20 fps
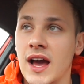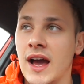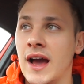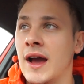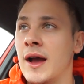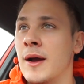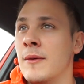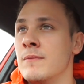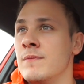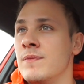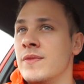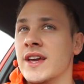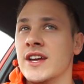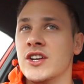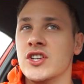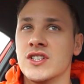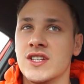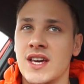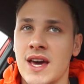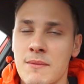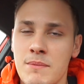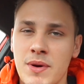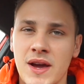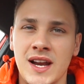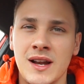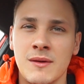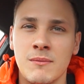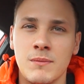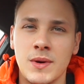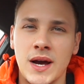It just kept
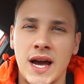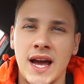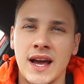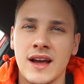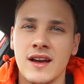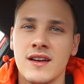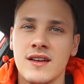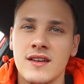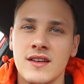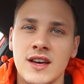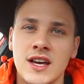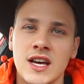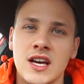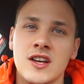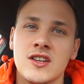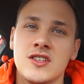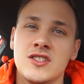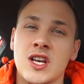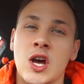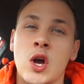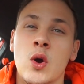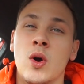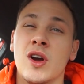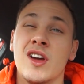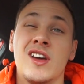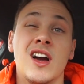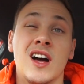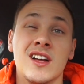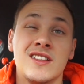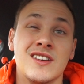peeling back, so
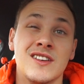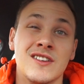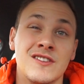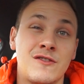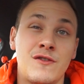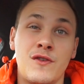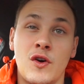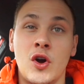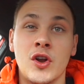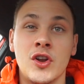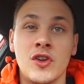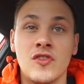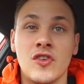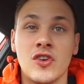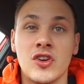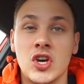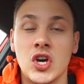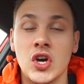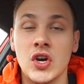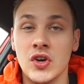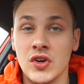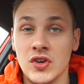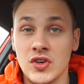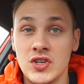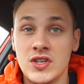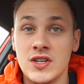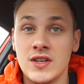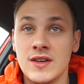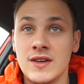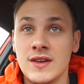I cut it as fine as I
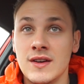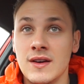could